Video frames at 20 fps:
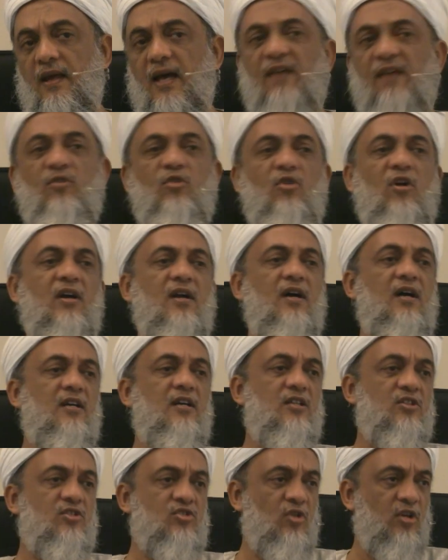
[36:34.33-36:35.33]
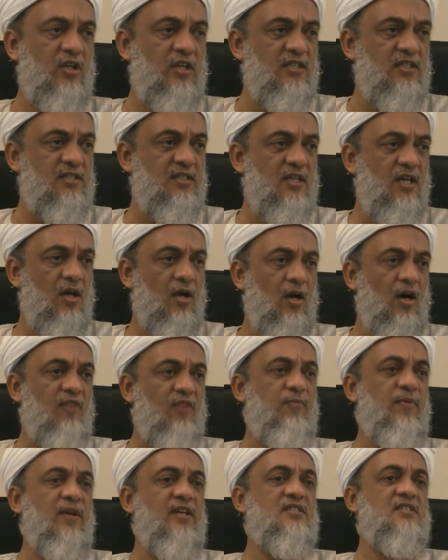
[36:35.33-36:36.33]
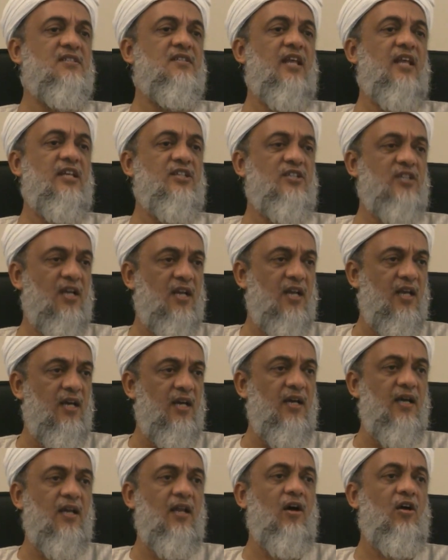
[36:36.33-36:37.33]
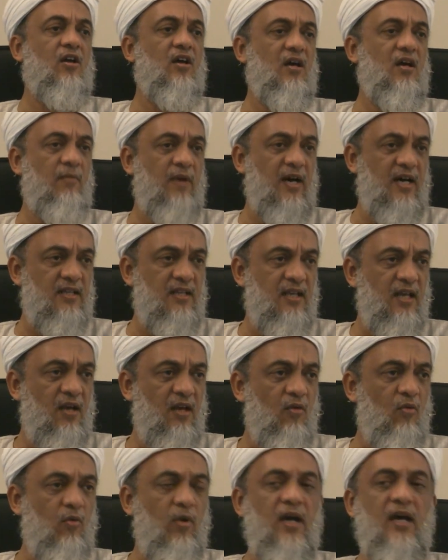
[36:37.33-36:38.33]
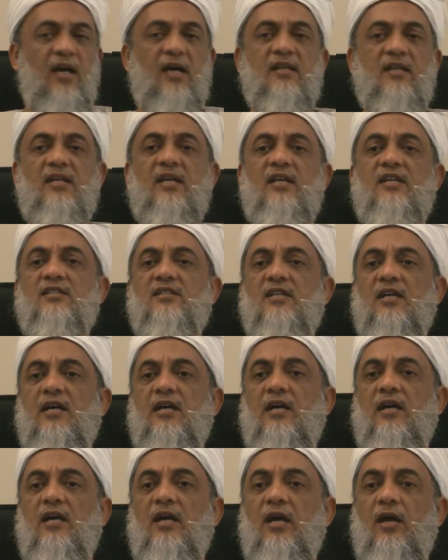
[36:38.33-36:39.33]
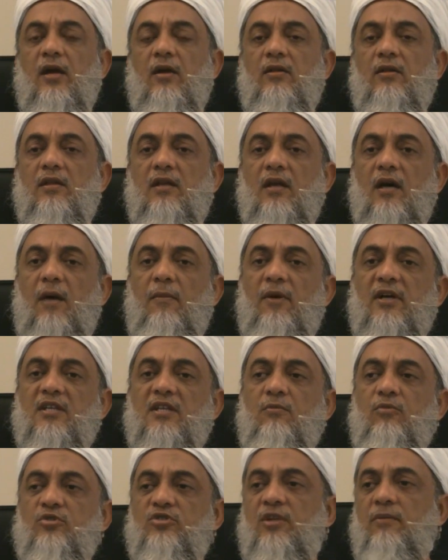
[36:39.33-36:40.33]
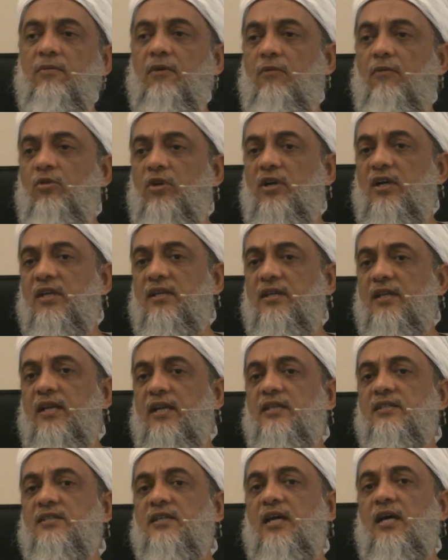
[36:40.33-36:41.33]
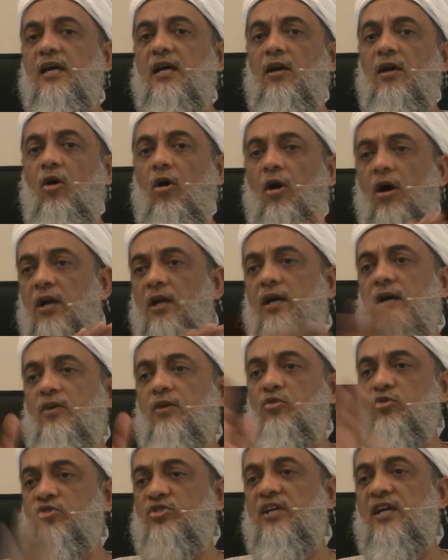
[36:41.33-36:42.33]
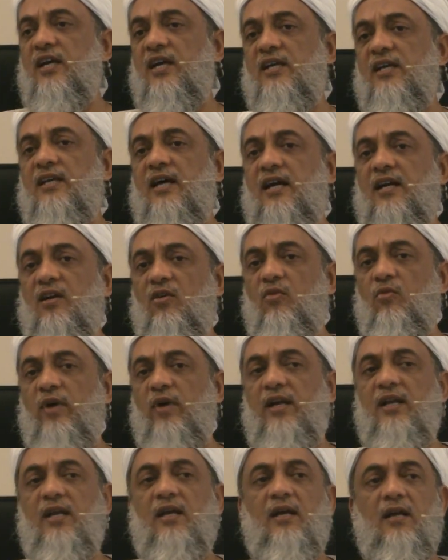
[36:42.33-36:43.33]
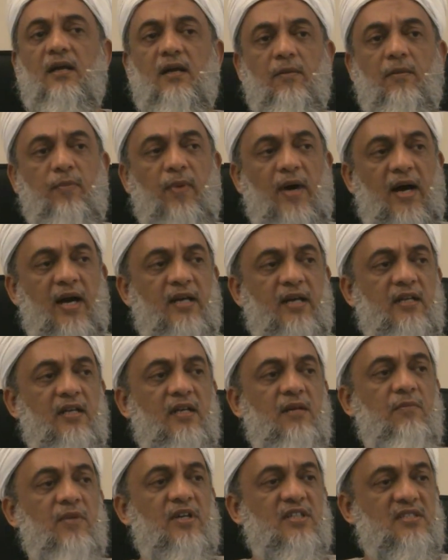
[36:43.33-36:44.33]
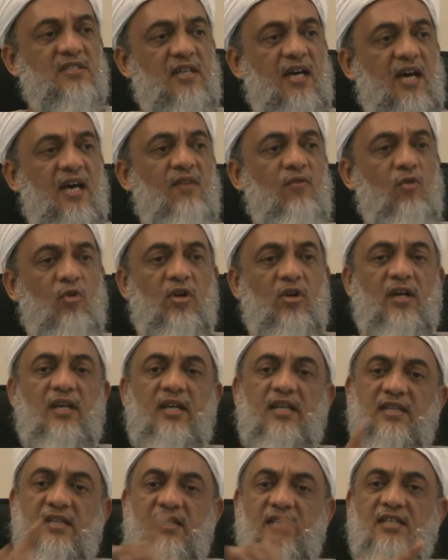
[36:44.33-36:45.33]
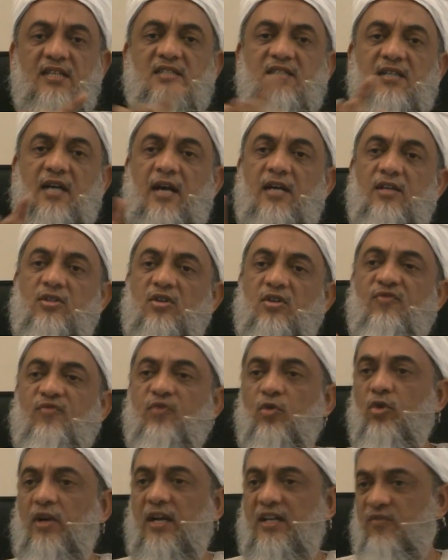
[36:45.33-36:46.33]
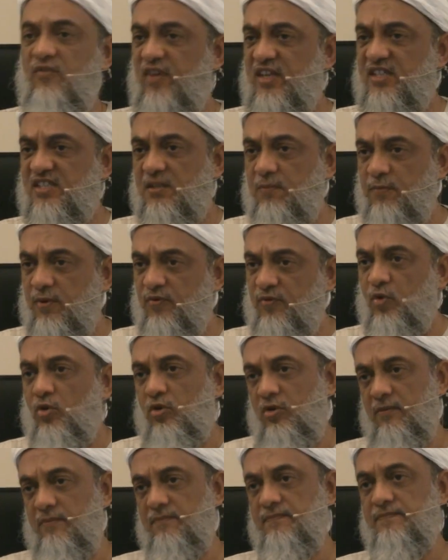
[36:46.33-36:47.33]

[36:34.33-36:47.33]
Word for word: Have you not heard the stories of places like Chennai and Aurangabad where there is a, the, among the Muslim community, there is a order to say that a wedding party must have only these kinds of food and very simple food.